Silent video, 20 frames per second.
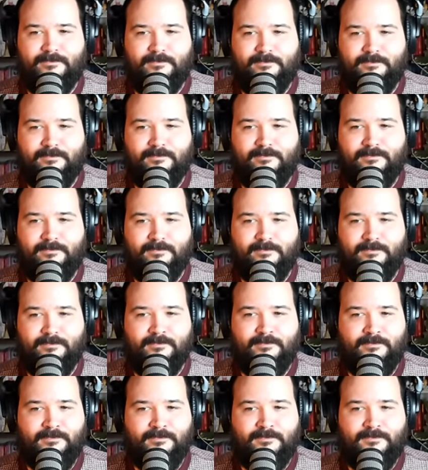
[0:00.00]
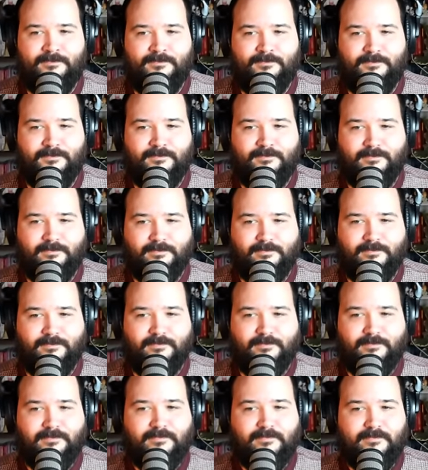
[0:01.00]

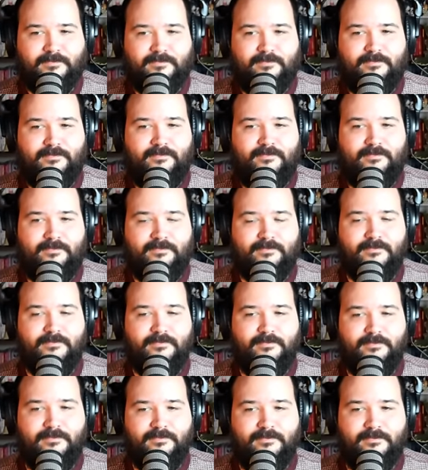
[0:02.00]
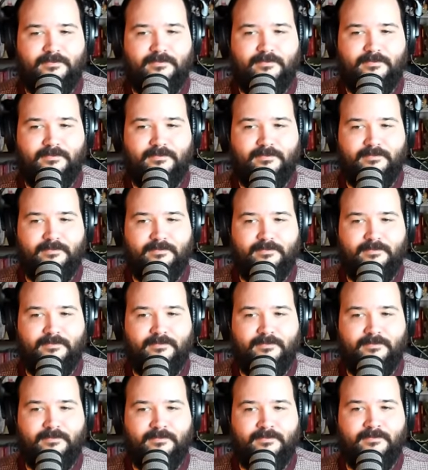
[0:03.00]

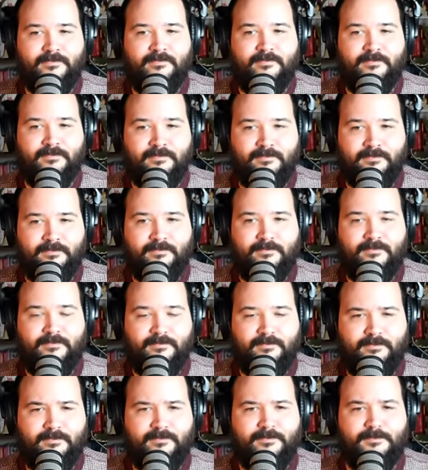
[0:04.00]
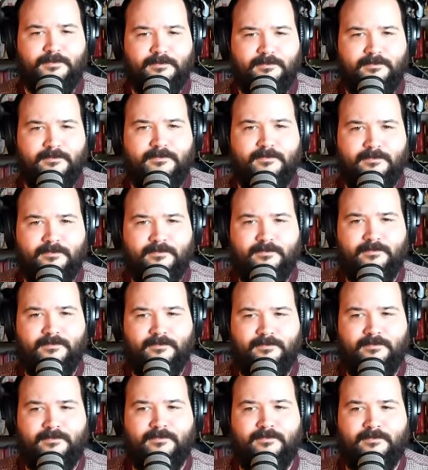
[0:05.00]

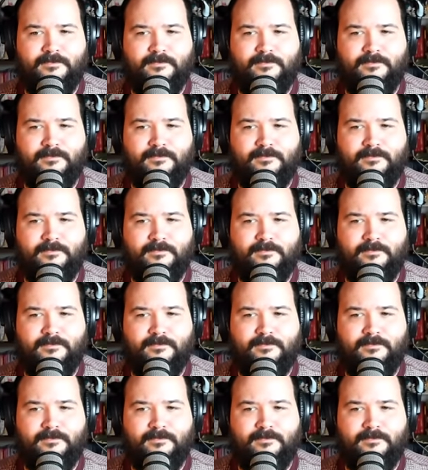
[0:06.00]
(not speaking)